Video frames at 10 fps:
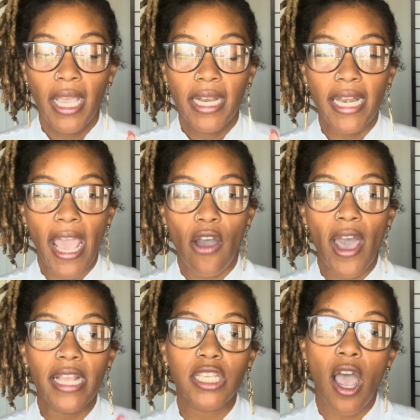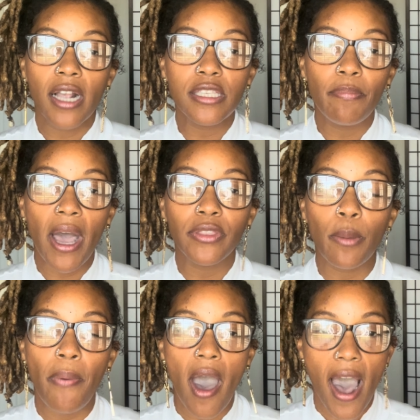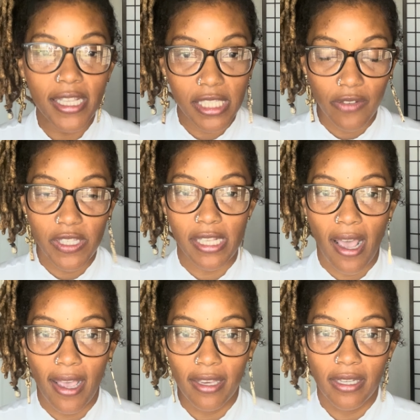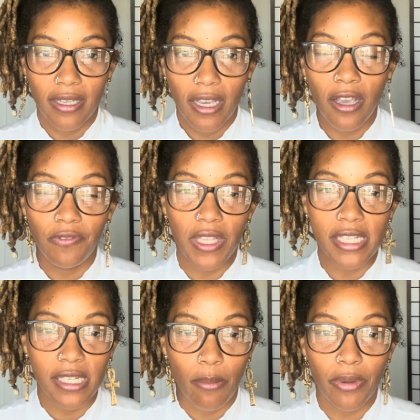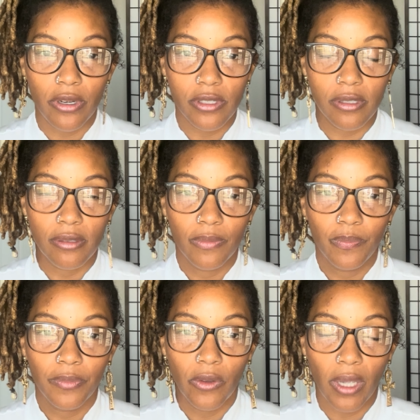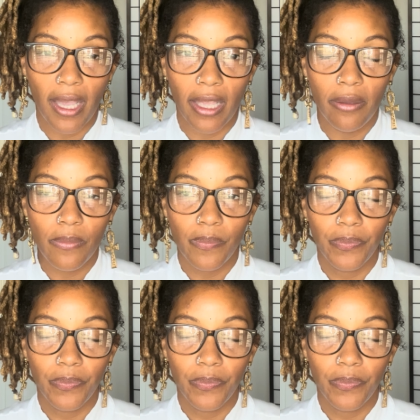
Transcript: Now, I talked about the positive side of these numbers. Okay,